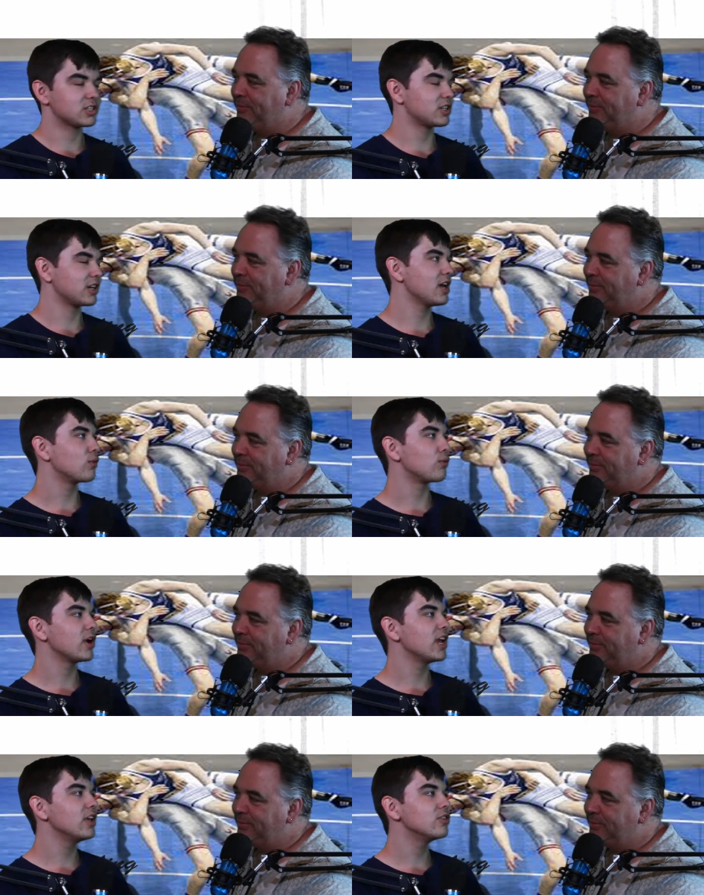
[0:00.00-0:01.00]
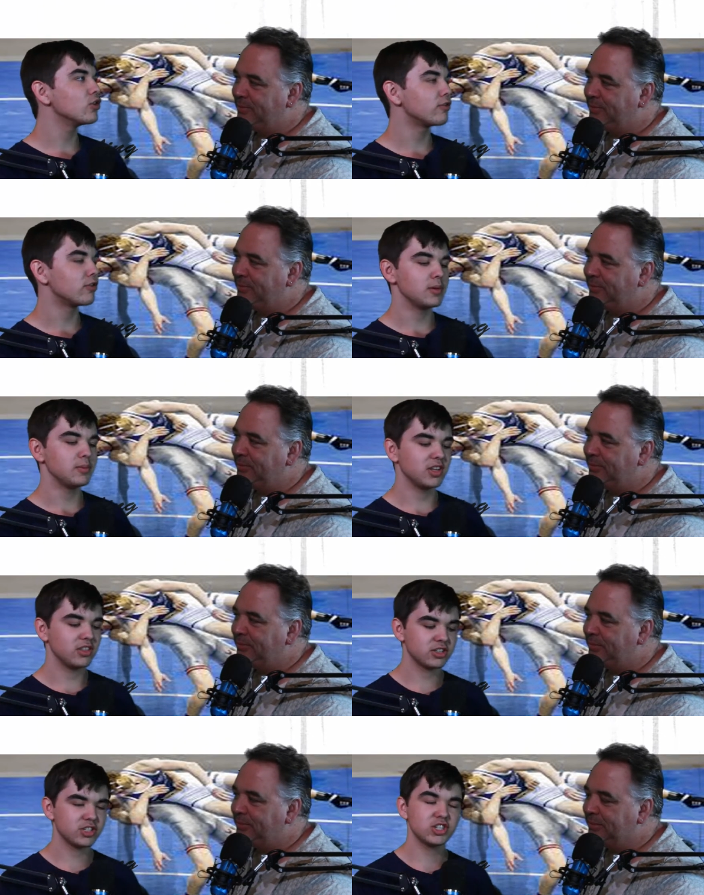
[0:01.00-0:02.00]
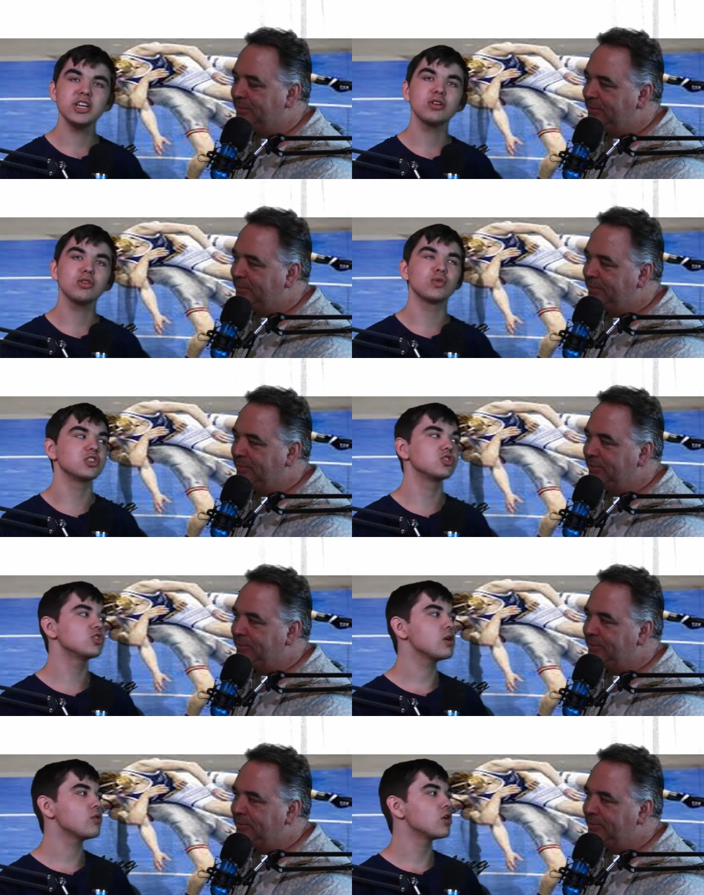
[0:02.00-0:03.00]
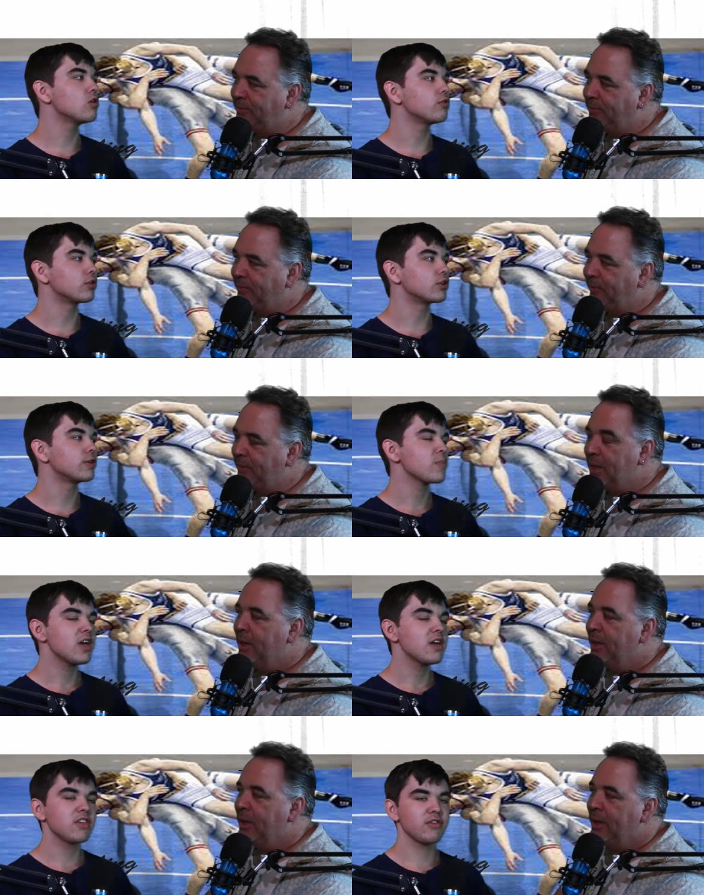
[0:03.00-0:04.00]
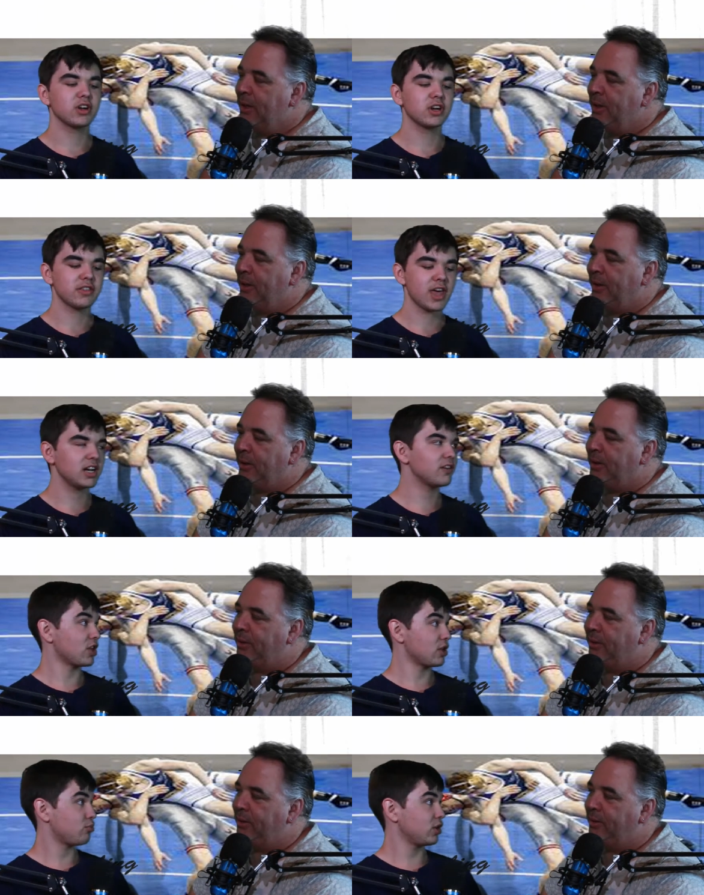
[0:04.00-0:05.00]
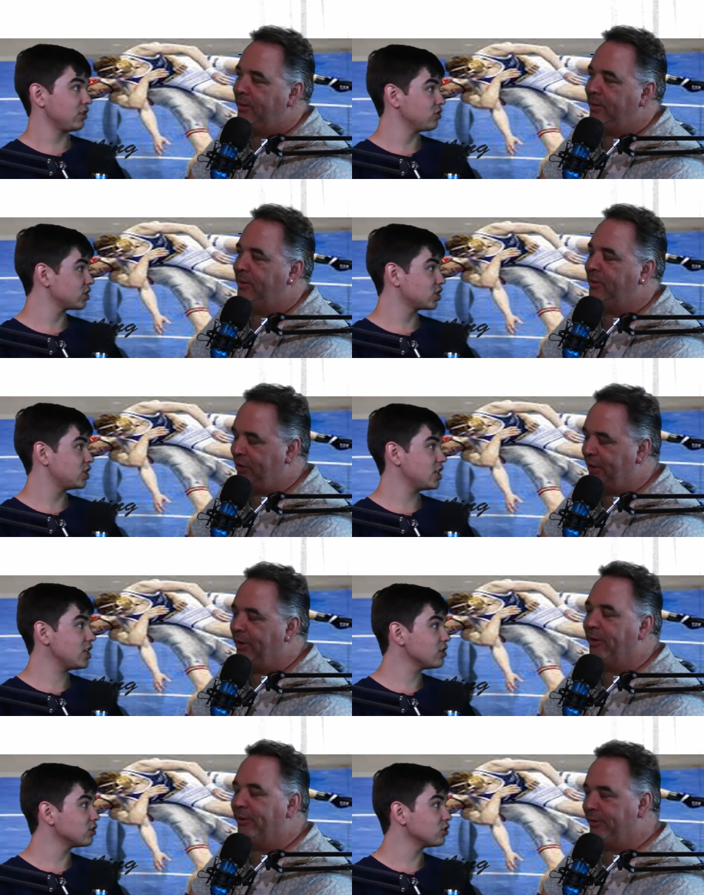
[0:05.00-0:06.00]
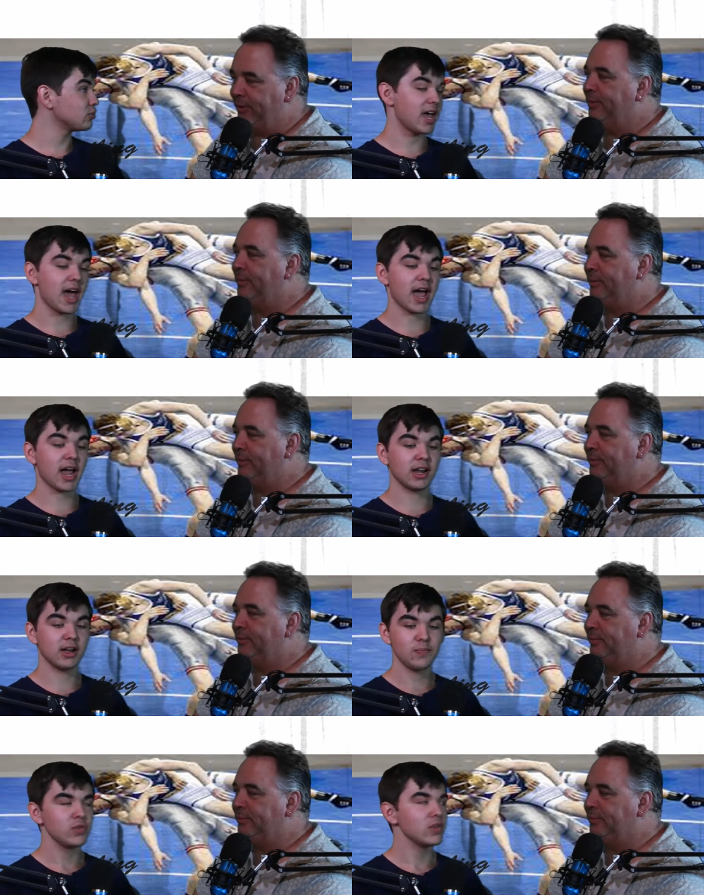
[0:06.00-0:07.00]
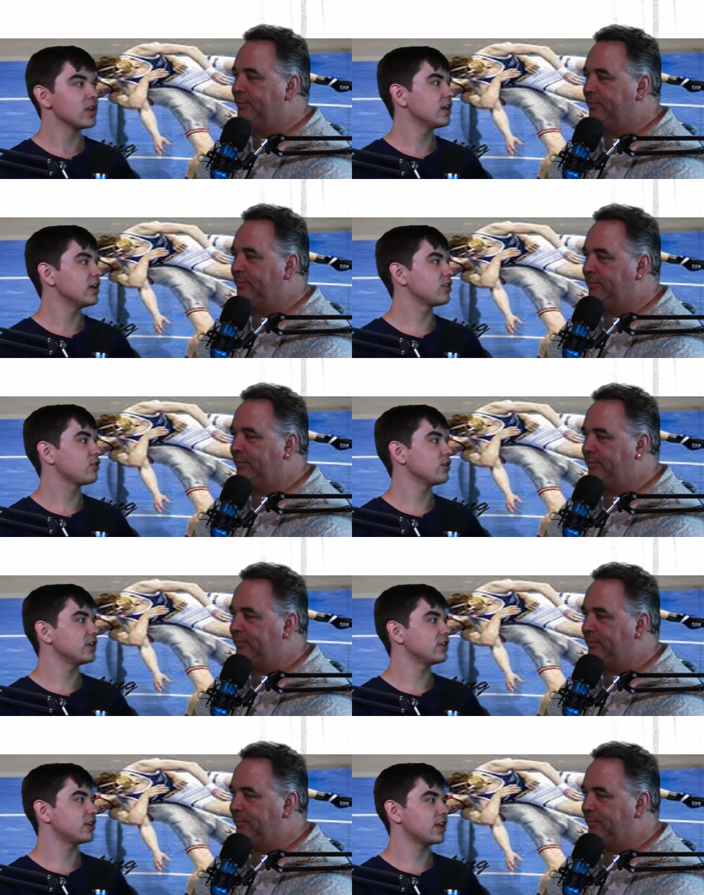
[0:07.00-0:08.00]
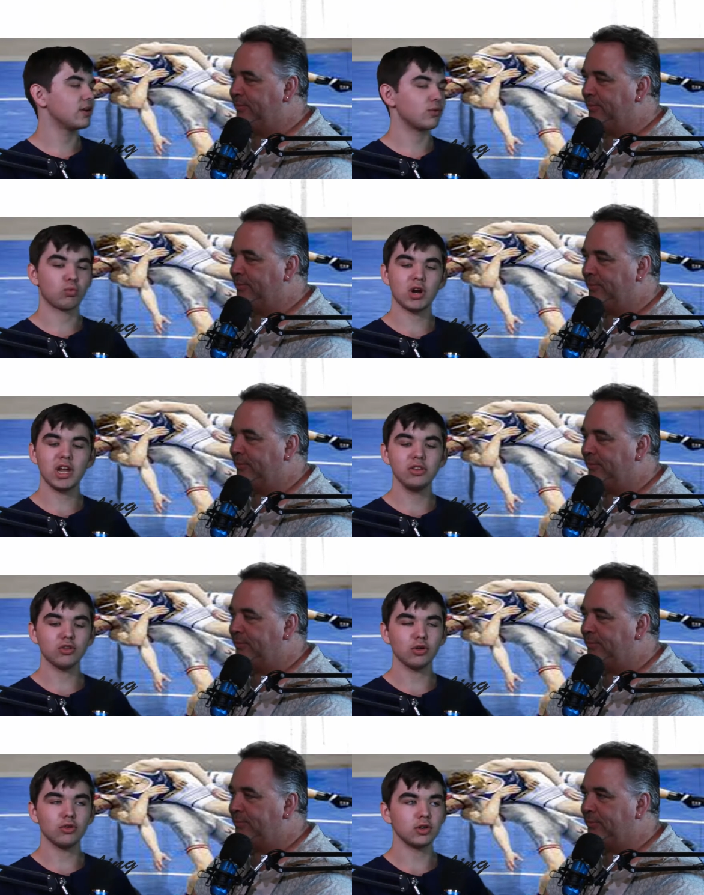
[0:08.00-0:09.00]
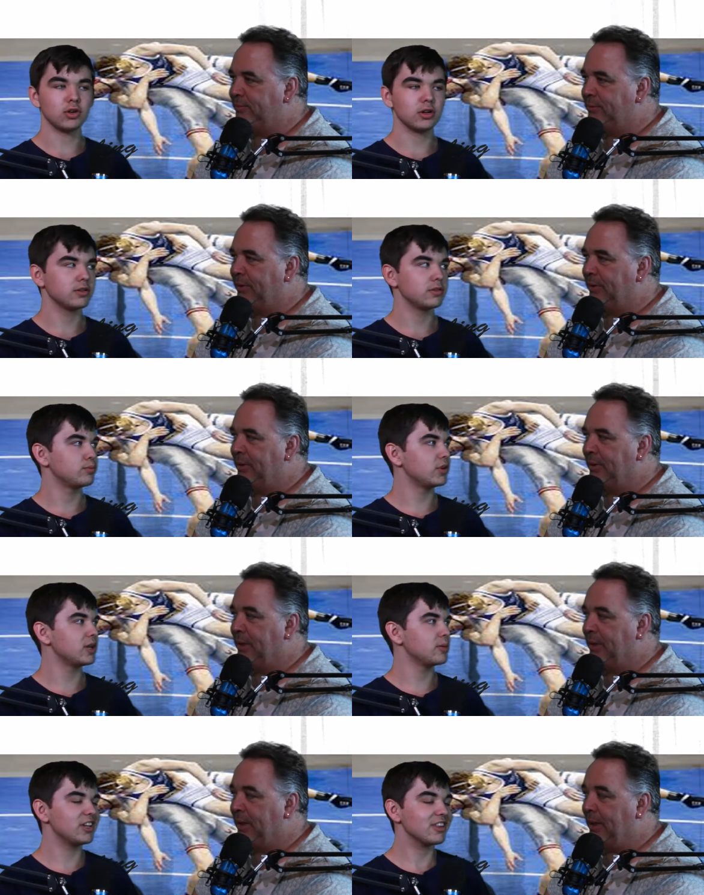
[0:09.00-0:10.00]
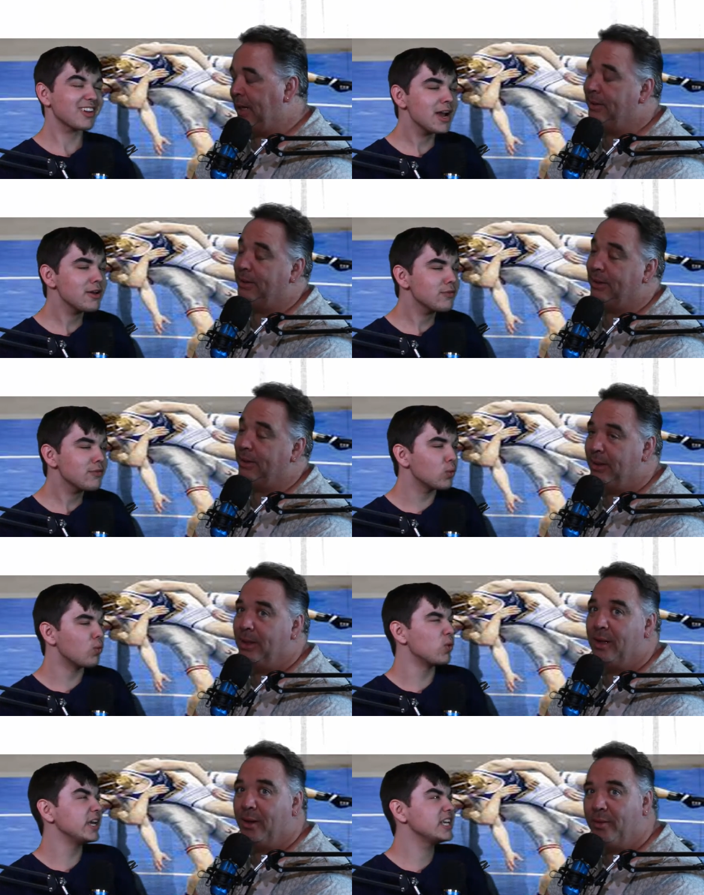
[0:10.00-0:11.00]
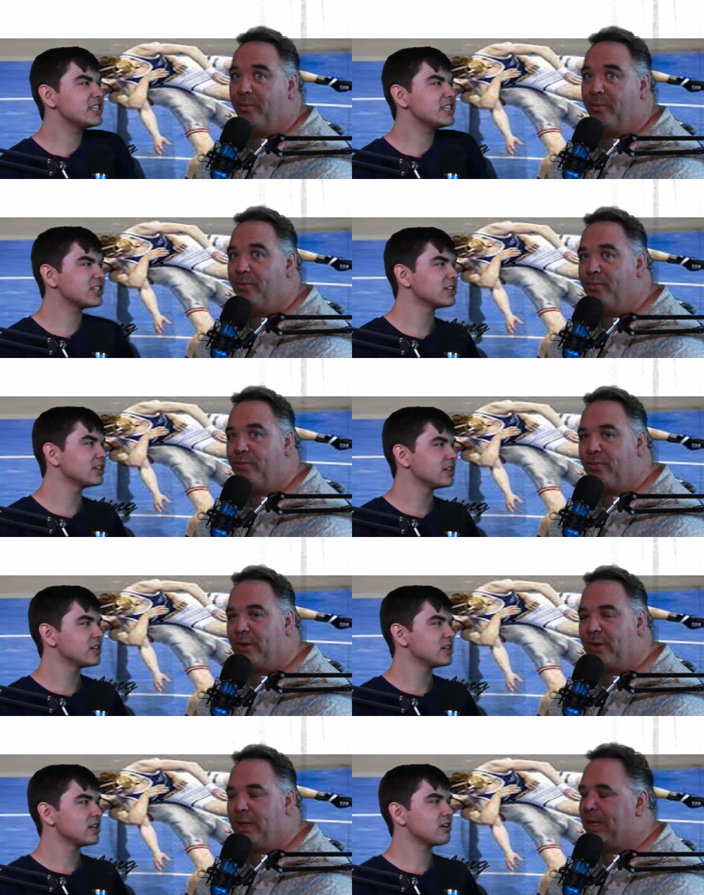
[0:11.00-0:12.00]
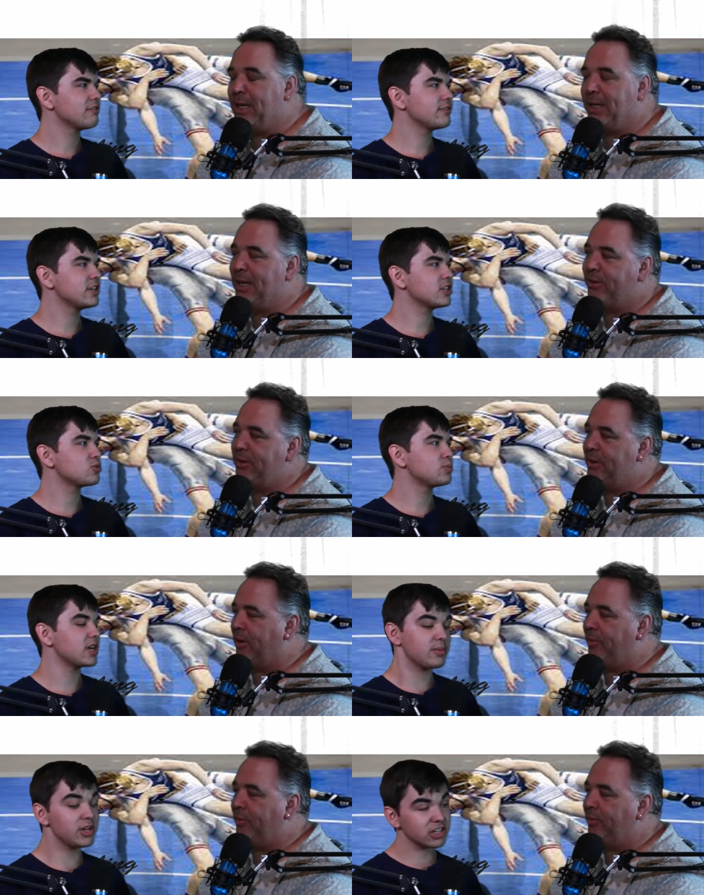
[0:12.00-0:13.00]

Speaker 1: get Reigns over. I mean, the Shield was so over. They figure that if they bring the, the shield. shield. back, it's going to get Reigns over. But I mean, it's kind and of a waste. Of it, this, but I mean, it's